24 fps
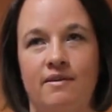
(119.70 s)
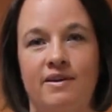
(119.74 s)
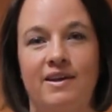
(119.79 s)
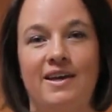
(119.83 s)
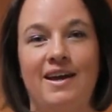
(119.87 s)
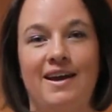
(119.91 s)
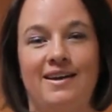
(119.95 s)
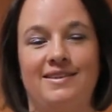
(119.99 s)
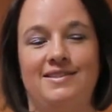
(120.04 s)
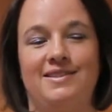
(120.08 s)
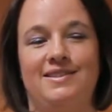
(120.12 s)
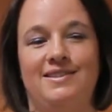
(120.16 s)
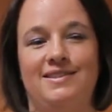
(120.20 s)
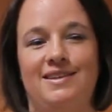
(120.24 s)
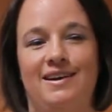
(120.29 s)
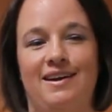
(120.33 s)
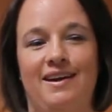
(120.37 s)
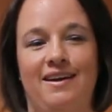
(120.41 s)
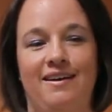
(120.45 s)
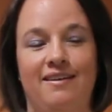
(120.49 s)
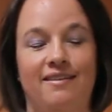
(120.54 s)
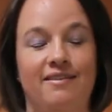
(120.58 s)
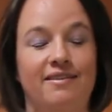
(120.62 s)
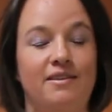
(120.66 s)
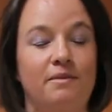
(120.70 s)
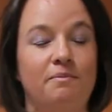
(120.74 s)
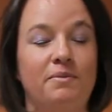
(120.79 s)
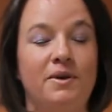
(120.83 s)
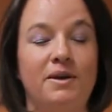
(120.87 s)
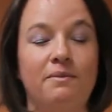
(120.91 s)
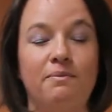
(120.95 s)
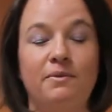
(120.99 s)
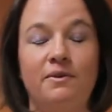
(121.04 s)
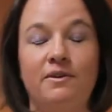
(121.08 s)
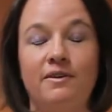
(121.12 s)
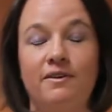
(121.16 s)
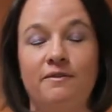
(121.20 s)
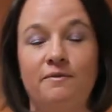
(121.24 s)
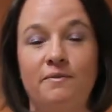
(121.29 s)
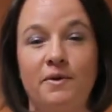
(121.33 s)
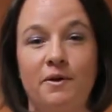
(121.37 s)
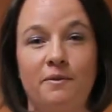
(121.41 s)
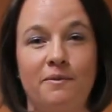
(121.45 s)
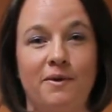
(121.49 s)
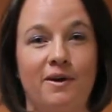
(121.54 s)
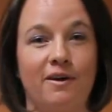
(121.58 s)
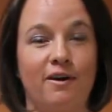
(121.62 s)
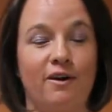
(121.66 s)
Yes, I, the people of
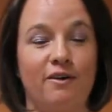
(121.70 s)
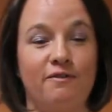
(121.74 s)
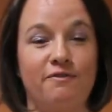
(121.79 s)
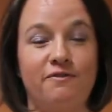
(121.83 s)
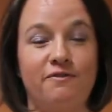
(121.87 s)
Miramont are